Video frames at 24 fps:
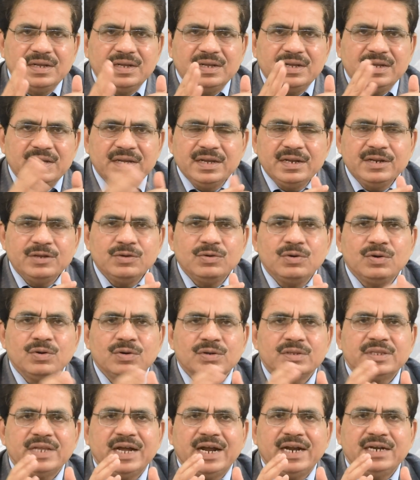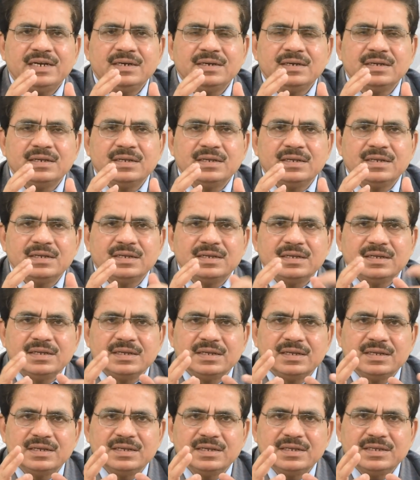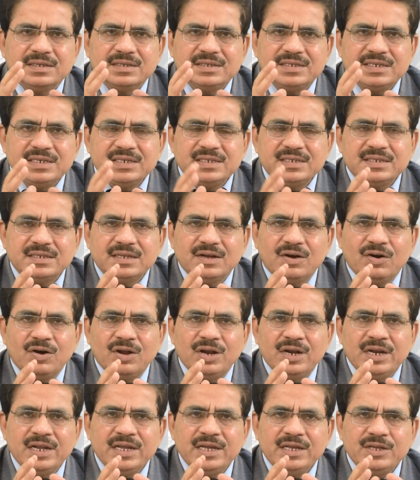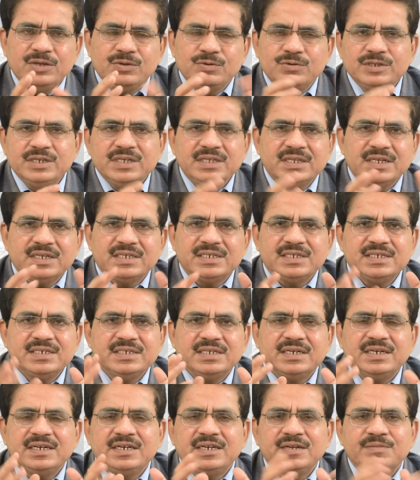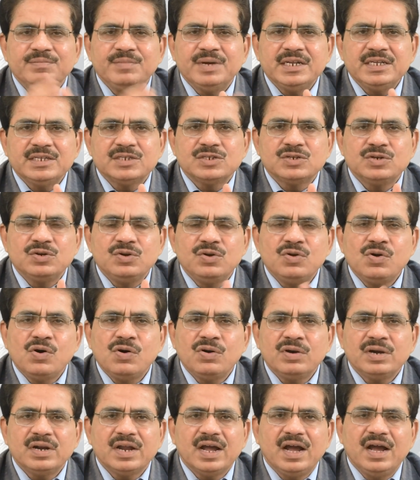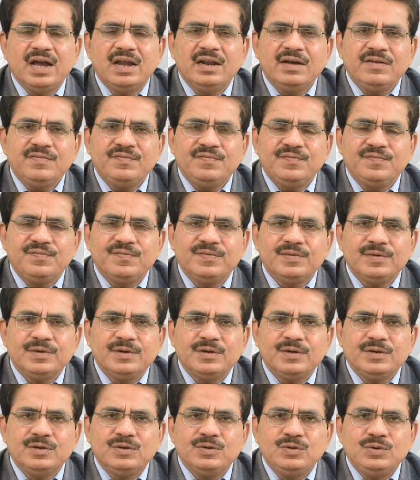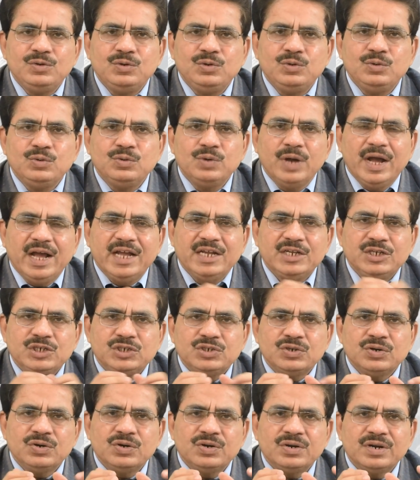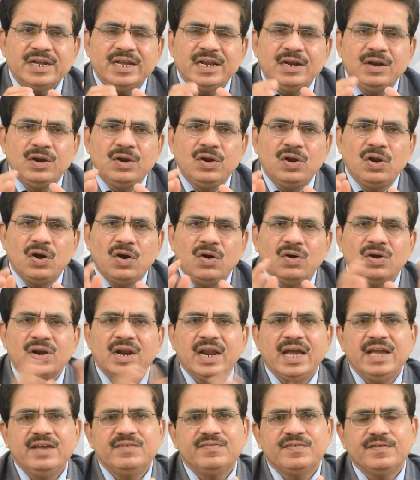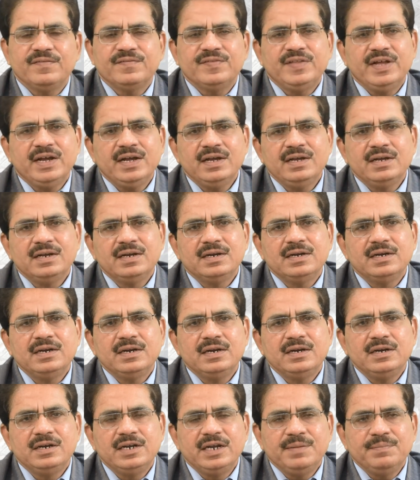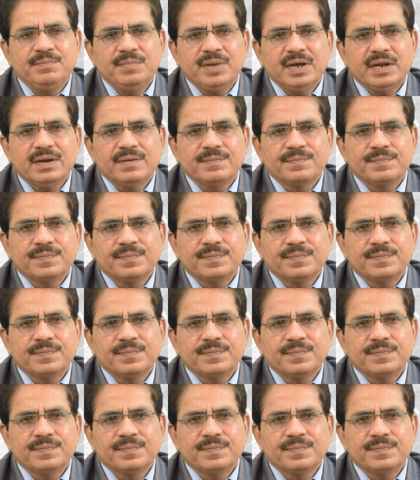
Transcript: Here you look that only using the seasoned timber is not enough to ensure a long life of the timber.